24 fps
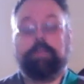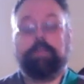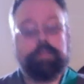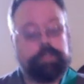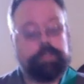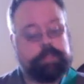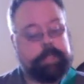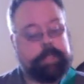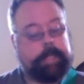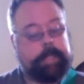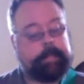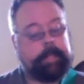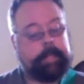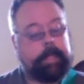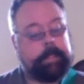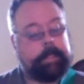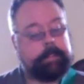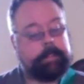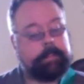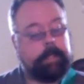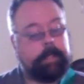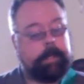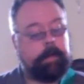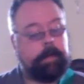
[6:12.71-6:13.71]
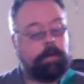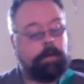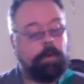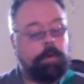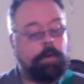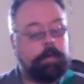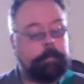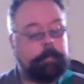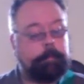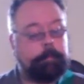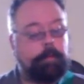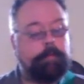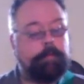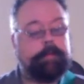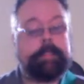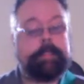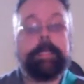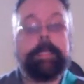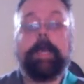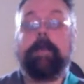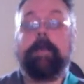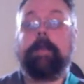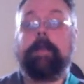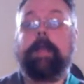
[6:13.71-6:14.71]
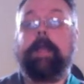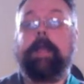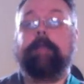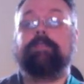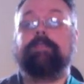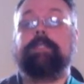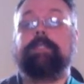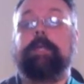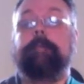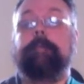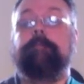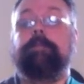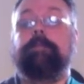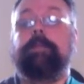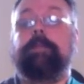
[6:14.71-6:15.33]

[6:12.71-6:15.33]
just take that entire chord and move it down a half step for the